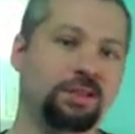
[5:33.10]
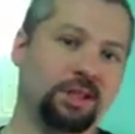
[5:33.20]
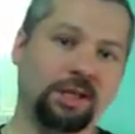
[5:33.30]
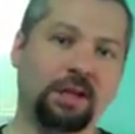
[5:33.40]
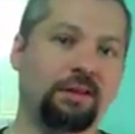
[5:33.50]
It's
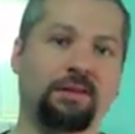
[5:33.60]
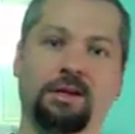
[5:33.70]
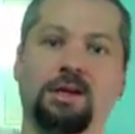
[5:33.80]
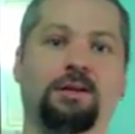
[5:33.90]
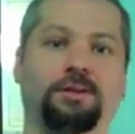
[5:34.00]
like
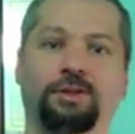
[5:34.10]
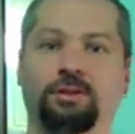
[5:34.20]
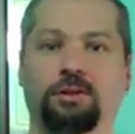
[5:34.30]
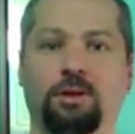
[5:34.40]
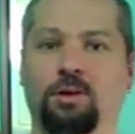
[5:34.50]
anything
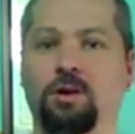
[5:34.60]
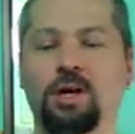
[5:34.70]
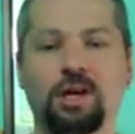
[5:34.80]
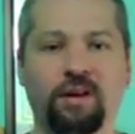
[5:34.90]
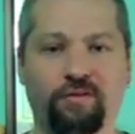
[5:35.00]
else, you know.
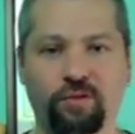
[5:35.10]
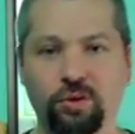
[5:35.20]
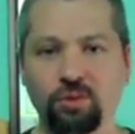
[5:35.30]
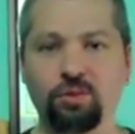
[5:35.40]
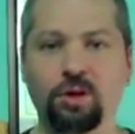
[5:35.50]
If
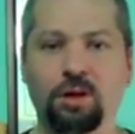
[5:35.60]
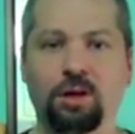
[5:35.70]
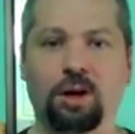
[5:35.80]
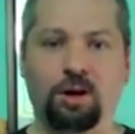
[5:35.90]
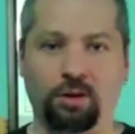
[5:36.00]
you
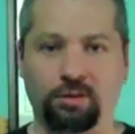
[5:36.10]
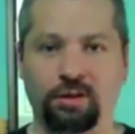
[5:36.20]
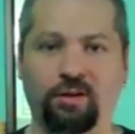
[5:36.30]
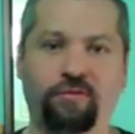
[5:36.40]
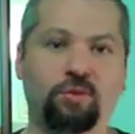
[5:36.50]

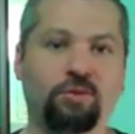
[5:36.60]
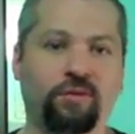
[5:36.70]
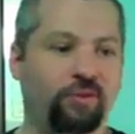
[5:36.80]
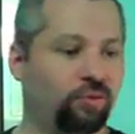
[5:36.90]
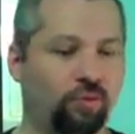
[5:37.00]

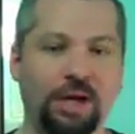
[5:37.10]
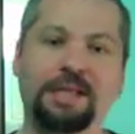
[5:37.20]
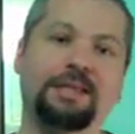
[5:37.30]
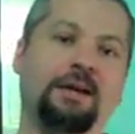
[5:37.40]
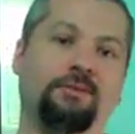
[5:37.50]

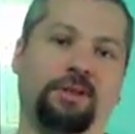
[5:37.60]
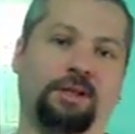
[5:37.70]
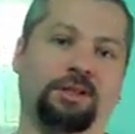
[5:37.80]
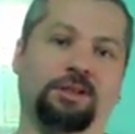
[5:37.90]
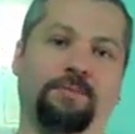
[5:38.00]
write down
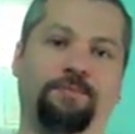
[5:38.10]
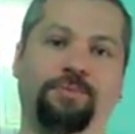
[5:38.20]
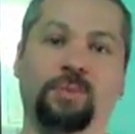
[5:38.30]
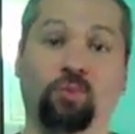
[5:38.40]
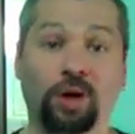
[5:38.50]
things,
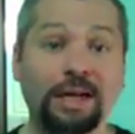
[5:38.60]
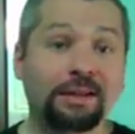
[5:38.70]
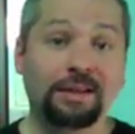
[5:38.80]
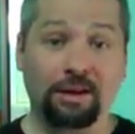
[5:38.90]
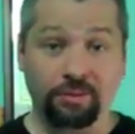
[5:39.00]

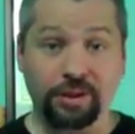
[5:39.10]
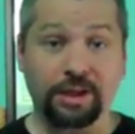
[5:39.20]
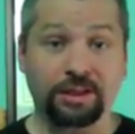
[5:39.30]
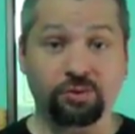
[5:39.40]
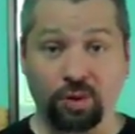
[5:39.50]
writing
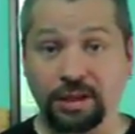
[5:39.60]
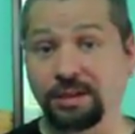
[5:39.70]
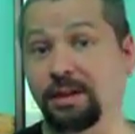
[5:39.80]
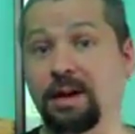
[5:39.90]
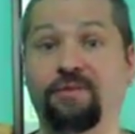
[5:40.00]

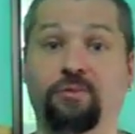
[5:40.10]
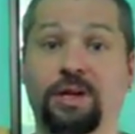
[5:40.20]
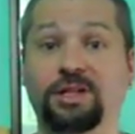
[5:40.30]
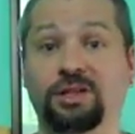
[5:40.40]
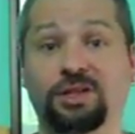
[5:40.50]
down
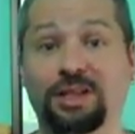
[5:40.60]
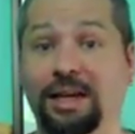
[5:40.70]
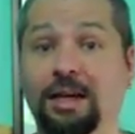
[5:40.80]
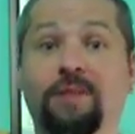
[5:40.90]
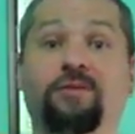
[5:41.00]
affirmations,
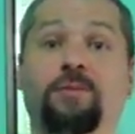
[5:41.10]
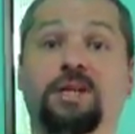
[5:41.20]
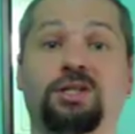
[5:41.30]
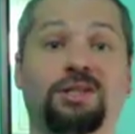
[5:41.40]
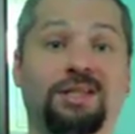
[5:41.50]
saying
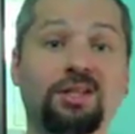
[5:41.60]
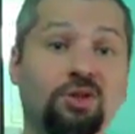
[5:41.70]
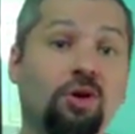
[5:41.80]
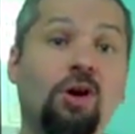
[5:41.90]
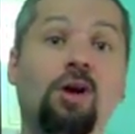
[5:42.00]
affirmations,
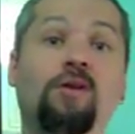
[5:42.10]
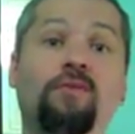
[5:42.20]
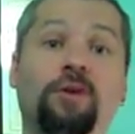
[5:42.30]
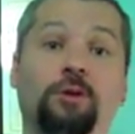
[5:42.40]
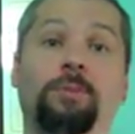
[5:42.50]
these are all
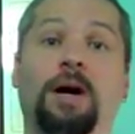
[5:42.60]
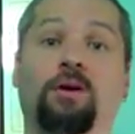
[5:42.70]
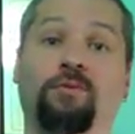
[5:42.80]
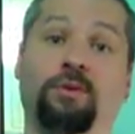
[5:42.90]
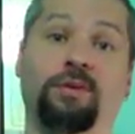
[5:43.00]
very
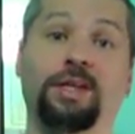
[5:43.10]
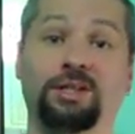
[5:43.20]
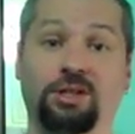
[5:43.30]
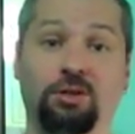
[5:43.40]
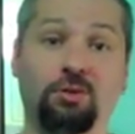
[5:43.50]
powerful
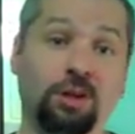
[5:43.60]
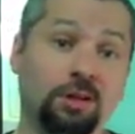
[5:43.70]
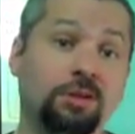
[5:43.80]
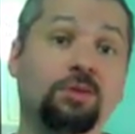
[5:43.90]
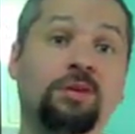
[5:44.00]
things that you
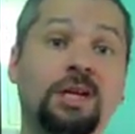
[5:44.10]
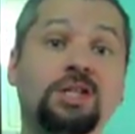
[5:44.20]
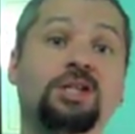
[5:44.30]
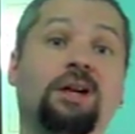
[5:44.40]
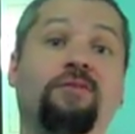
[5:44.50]
can do
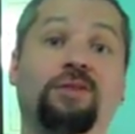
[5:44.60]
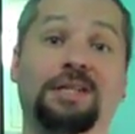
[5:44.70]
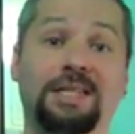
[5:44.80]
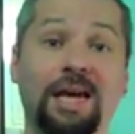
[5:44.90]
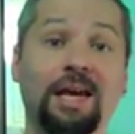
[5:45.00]
each and
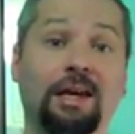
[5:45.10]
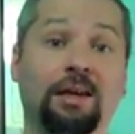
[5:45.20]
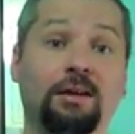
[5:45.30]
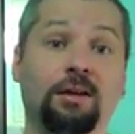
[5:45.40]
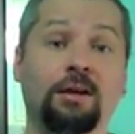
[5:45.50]
every
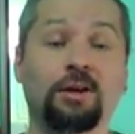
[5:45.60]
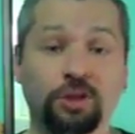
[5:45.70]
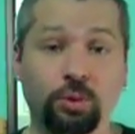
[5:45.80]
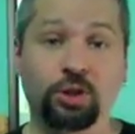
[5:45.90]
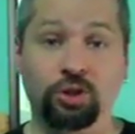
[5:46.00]
day
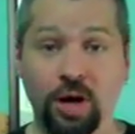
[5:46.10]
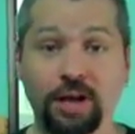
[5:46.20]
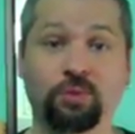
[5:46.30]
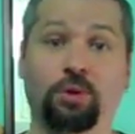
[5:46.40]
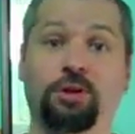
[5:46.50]
to
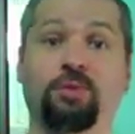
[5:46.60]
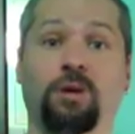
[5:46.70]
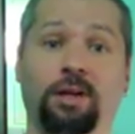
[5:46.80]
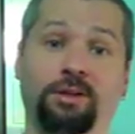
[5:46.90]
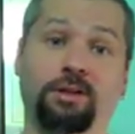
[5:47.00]
attract what you
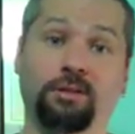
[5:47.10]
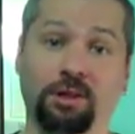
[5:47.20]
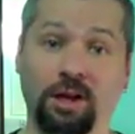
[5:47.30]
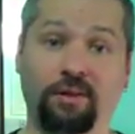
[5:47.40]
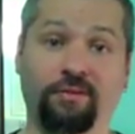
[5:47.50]
want into
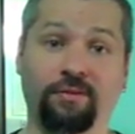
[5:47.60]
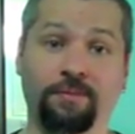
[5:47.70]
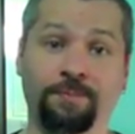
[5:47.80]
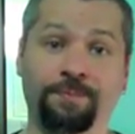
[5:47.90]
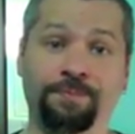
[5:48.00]
your life.